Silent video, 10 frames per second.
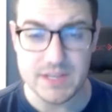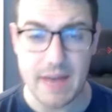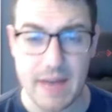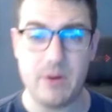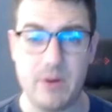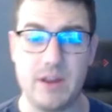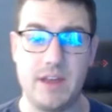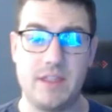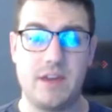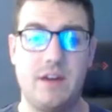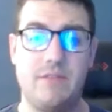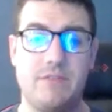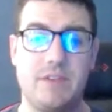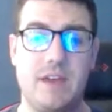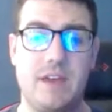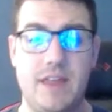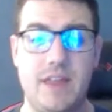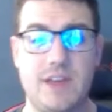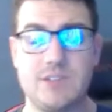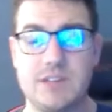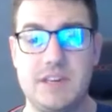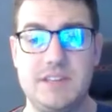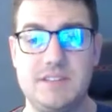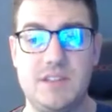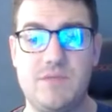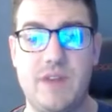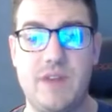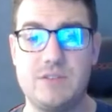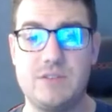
sap on it and like covers it and then actually like heats it in the fire.